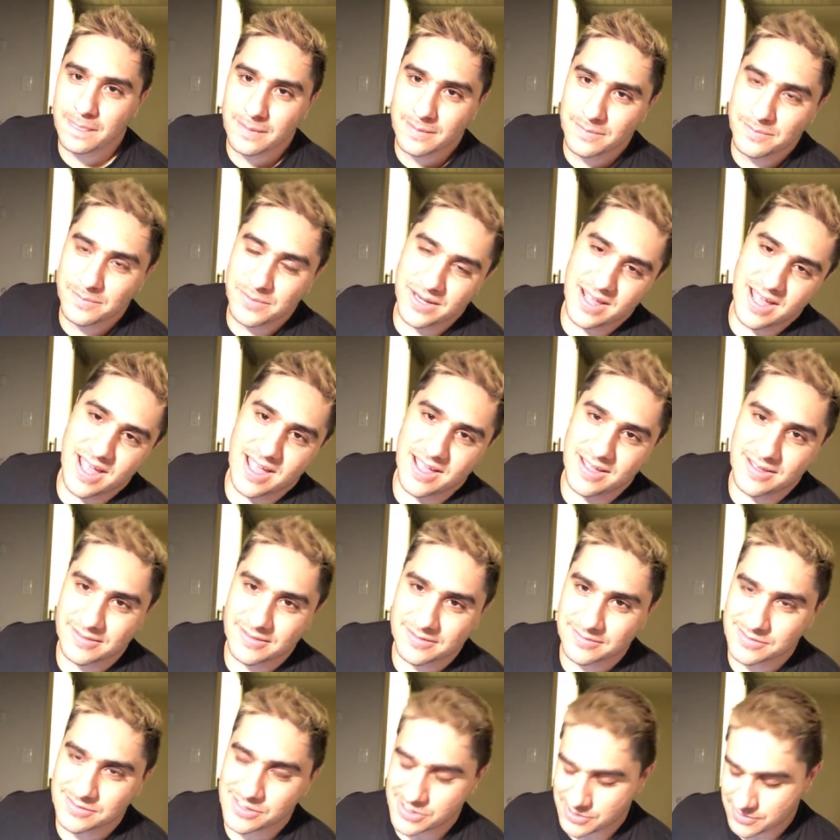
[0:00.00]
But hey,
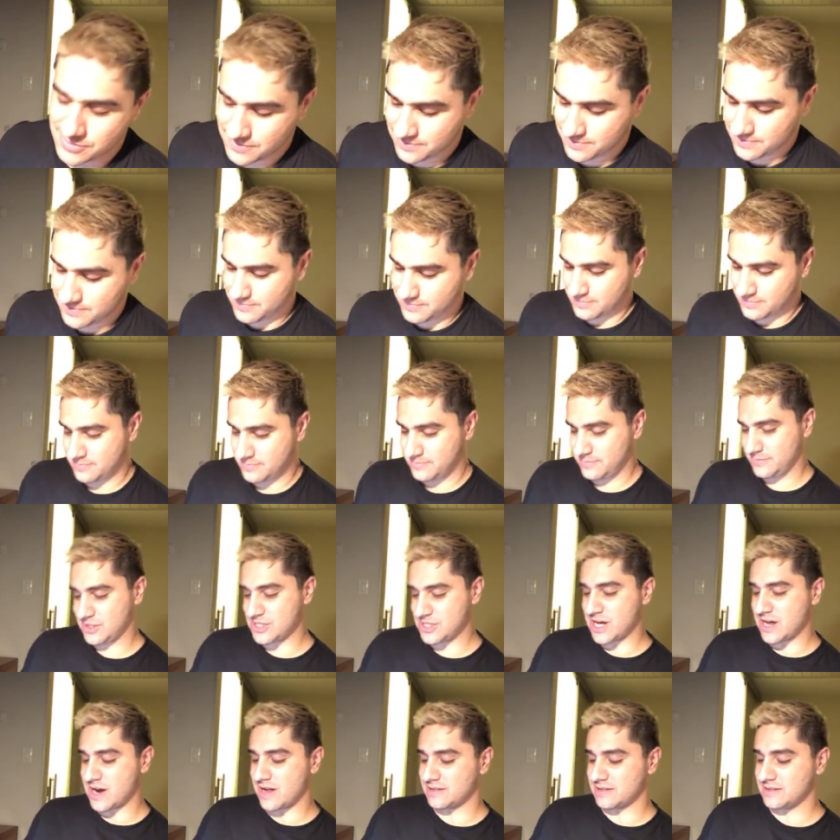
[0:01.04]

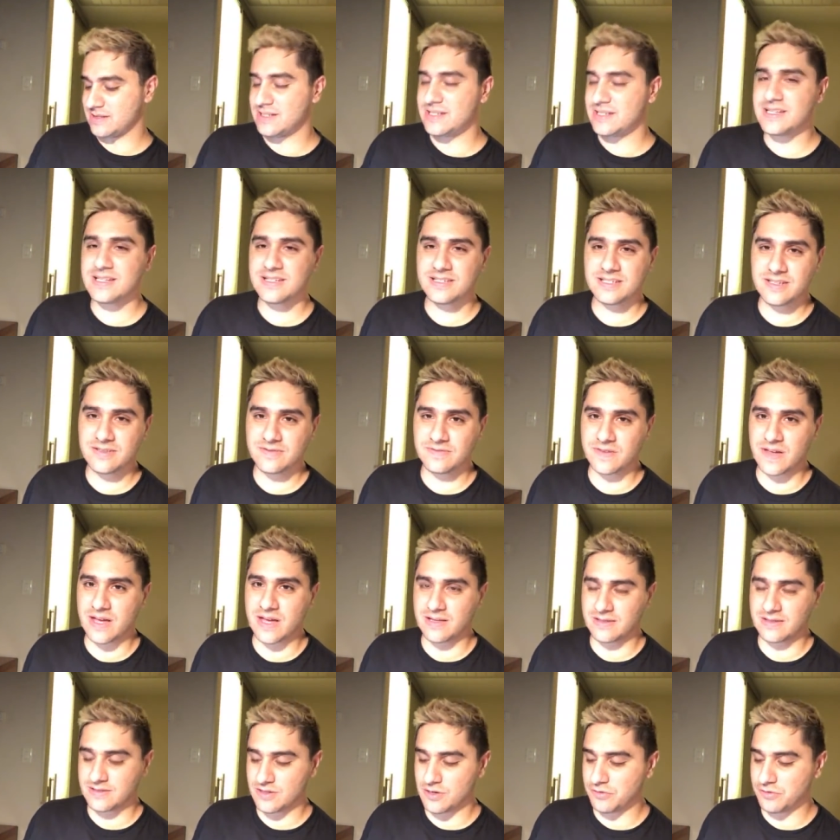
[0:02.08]
shout out to the DC
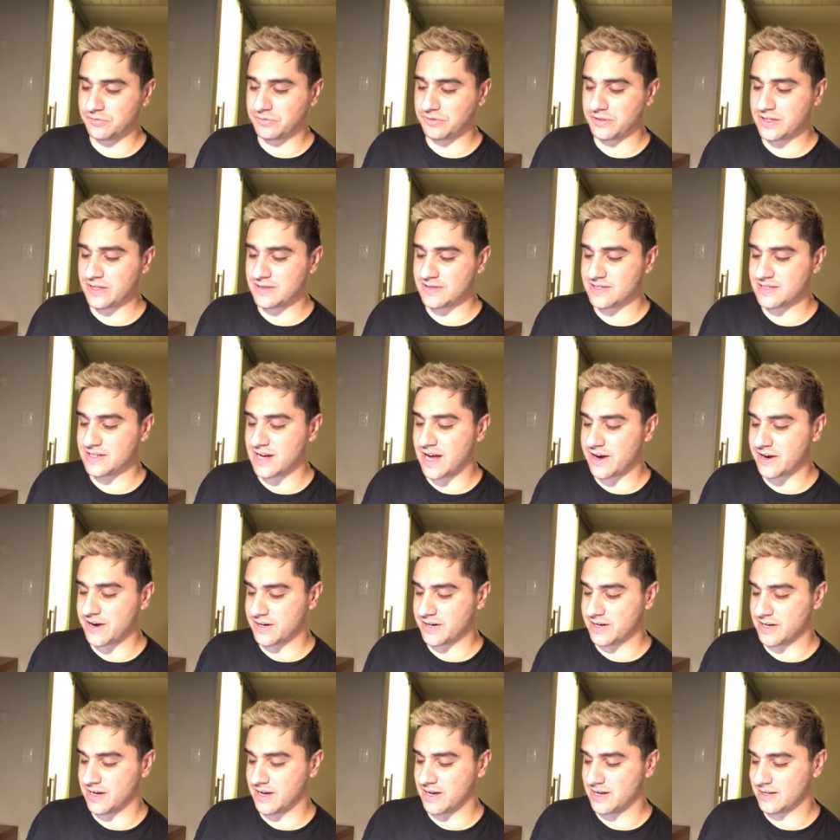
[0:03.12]
fans. Hopefully the Snyder
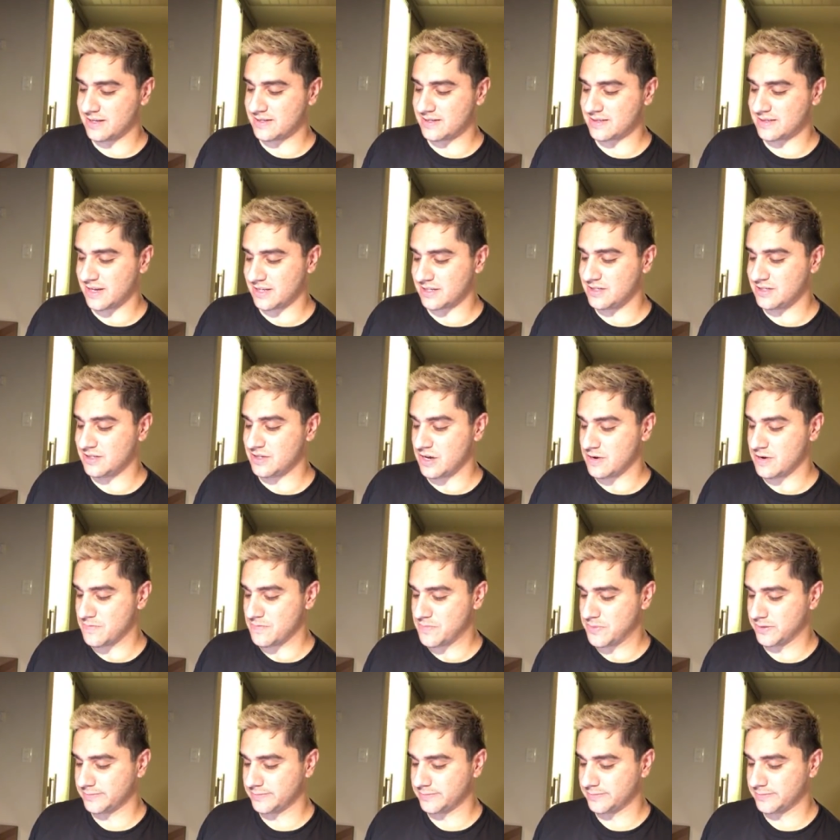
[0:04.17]
Cut is like dope.